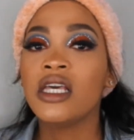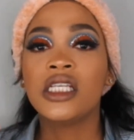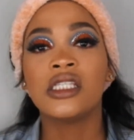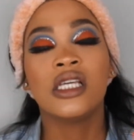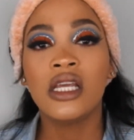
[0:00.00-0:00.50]

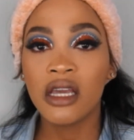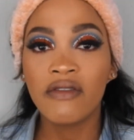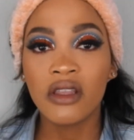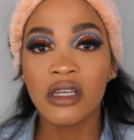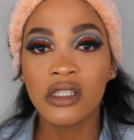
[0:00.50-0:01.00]
sealing
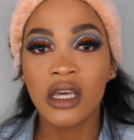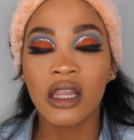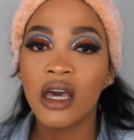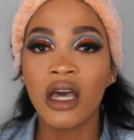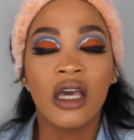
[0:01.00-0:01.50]
everything
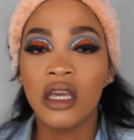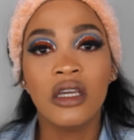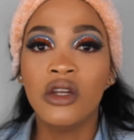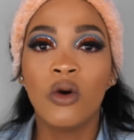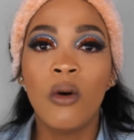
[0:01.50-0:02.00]
together,
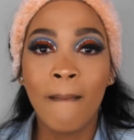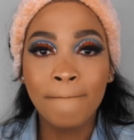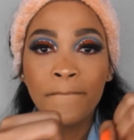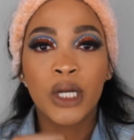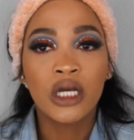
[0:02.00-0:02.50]
you know,
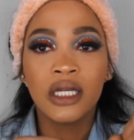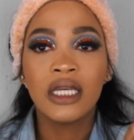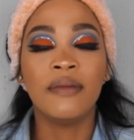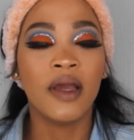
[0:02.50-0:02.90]
keep